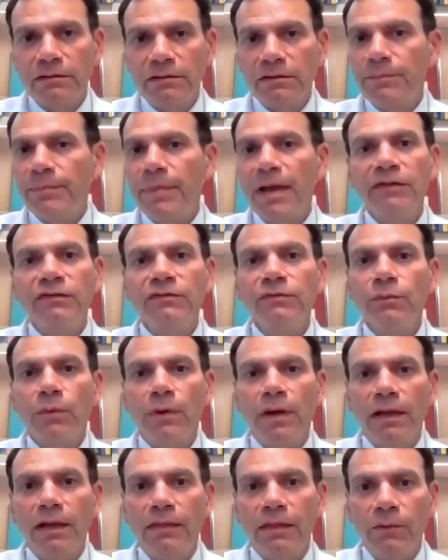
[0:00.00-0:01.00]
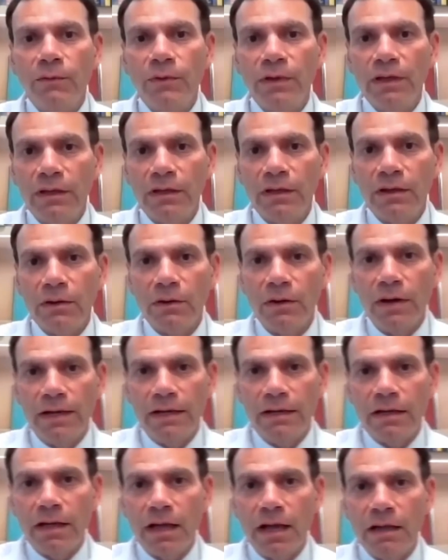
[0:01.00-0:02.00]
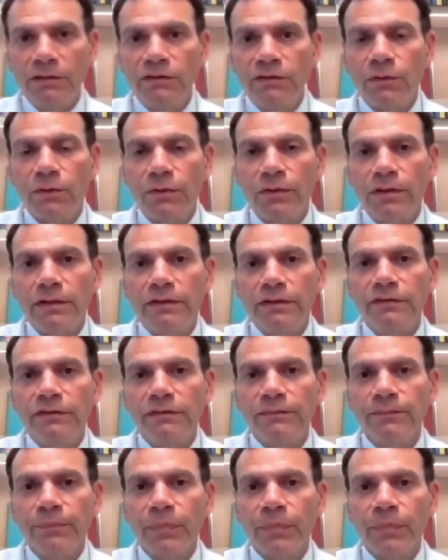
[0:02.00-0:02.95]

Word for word: the best way that we can go ahead and contour this